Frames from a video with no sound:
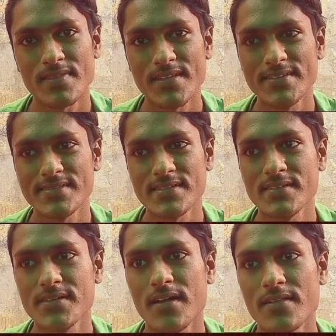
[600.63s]
these
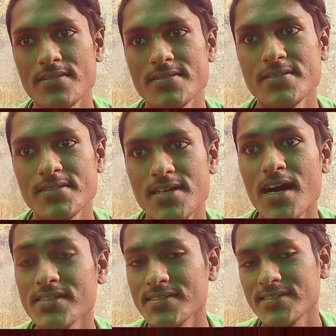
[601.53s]

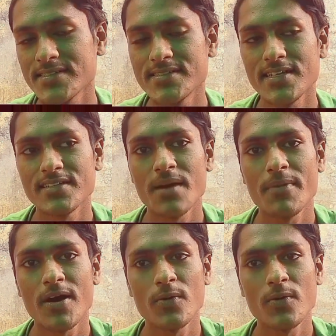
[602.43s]
answers that come